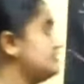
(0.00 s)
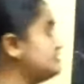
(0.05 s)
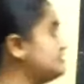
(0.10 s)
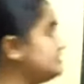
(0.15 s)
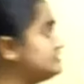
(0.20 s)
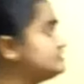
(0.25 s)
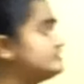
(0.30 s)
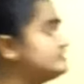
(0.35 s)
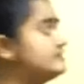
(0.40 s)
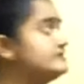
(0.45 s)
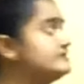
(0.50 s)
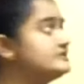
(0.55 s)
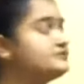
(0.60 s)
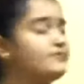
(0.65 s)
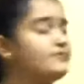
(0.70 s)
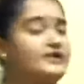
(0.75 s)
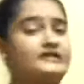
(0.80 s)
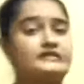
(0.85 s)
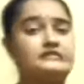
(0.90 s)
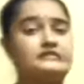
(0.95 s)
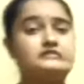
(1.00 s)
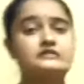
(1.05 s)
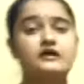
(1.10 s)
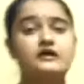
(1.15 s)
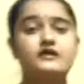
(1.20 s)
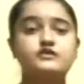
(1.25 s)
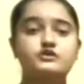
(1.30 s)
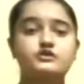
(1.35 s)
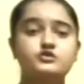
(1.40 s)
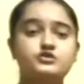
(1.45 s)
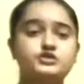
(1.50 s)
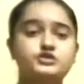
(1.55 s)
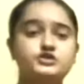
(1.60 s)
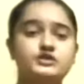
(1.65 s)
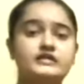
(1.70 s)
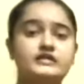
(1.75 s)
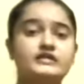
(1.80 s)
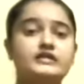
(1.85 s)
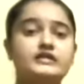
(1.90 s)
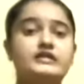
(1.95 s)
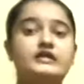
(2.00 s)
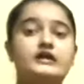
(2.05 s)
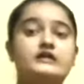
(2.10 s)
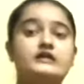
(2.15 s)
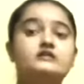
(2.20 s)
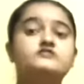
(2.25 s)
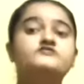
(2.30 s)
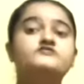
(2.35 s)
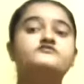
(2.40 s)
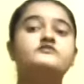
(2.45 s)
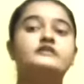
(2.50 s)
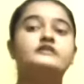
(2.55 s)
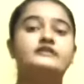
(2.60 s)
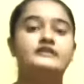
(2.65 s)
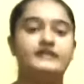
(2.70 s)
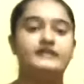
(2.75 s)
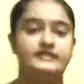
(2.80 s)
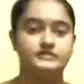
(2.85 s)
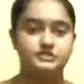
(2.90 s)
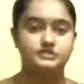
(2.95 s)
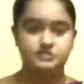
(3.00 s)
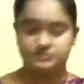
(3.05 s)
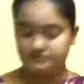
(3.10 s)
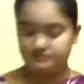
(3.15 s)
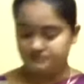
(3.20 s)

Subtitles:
these petals are usually colorful in nature.